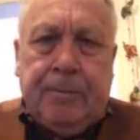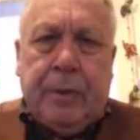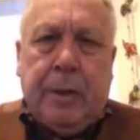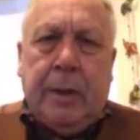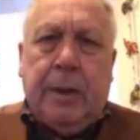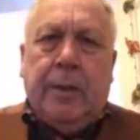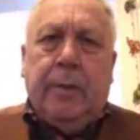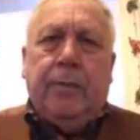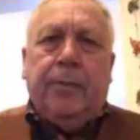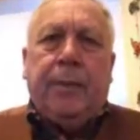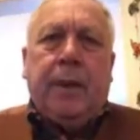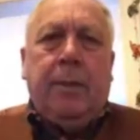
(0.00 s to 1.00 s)
But
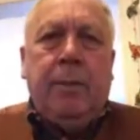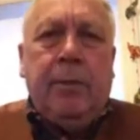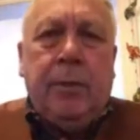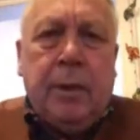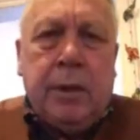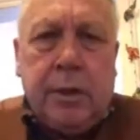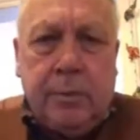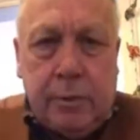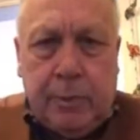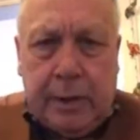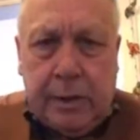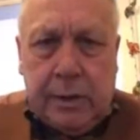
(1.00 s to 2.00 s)
a member of the Thomas
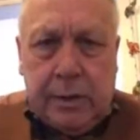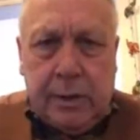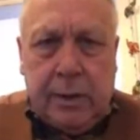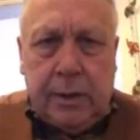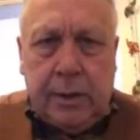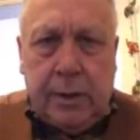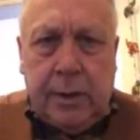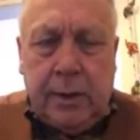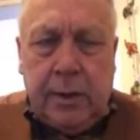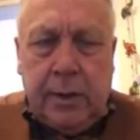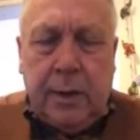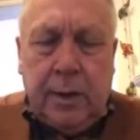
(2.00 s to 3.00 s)
Paine
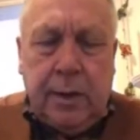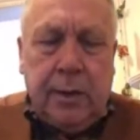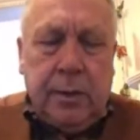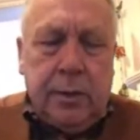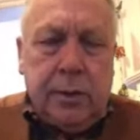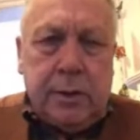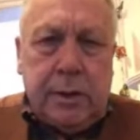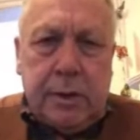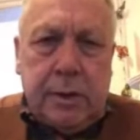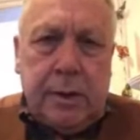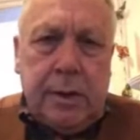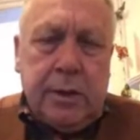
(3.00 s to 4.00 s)
Society, just
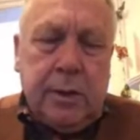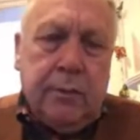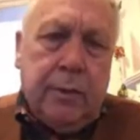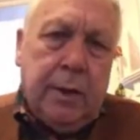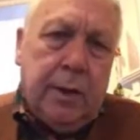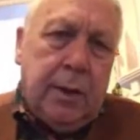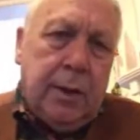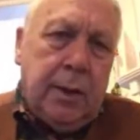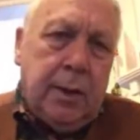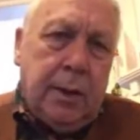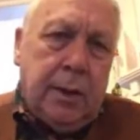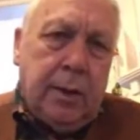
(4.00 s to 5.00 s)
deceased, had written a
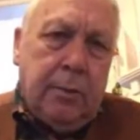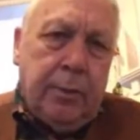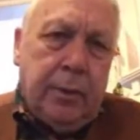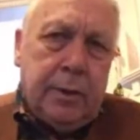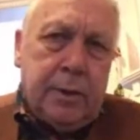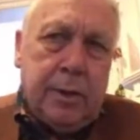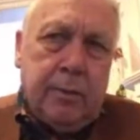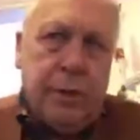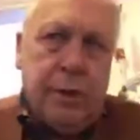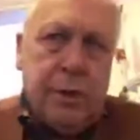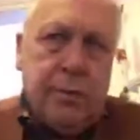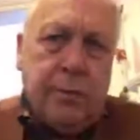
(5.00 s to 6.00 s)
little book some
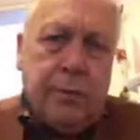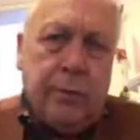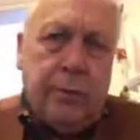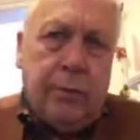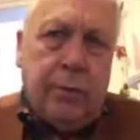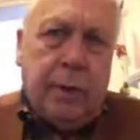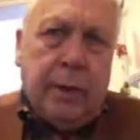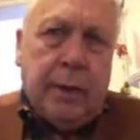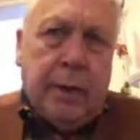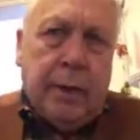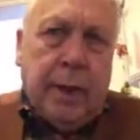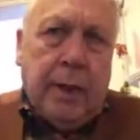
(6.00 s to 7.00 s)
years before
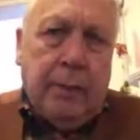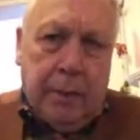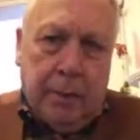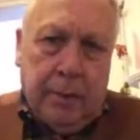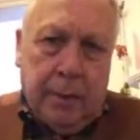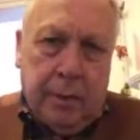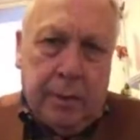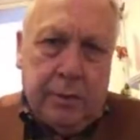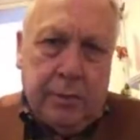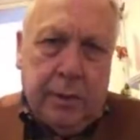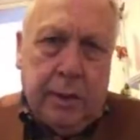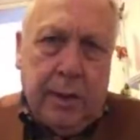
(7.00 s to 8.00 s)
about this,
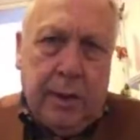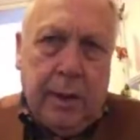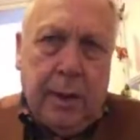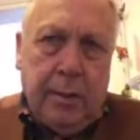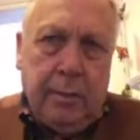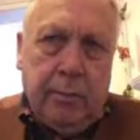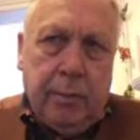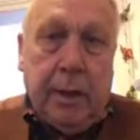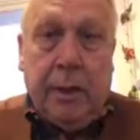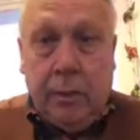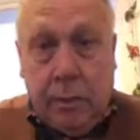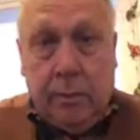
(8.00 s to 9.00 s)
where he claimed
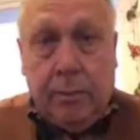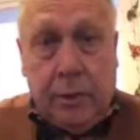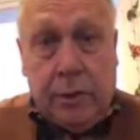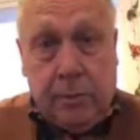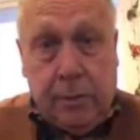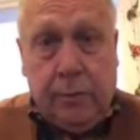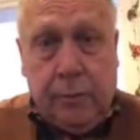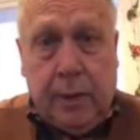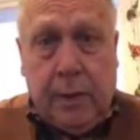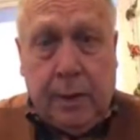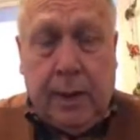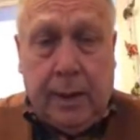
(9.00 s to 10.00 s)
Paine couldn't possibly have
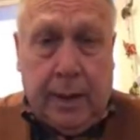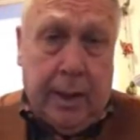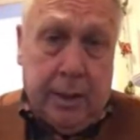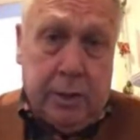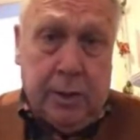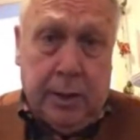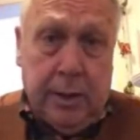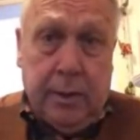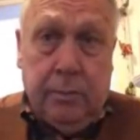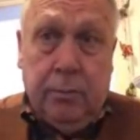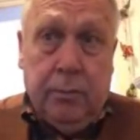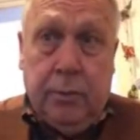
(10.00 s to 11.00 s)
done that, actually.
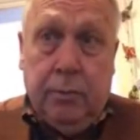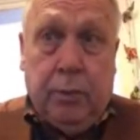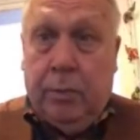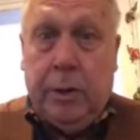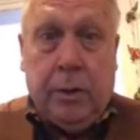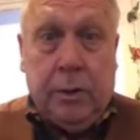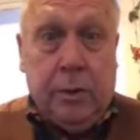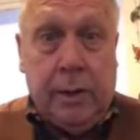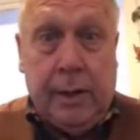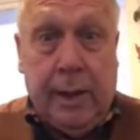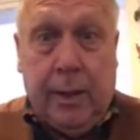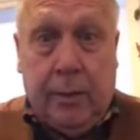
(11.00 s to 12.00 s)
He probably couldn't do
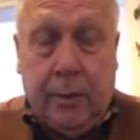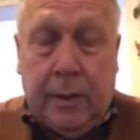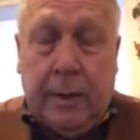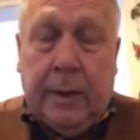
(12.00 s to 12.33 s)
it now.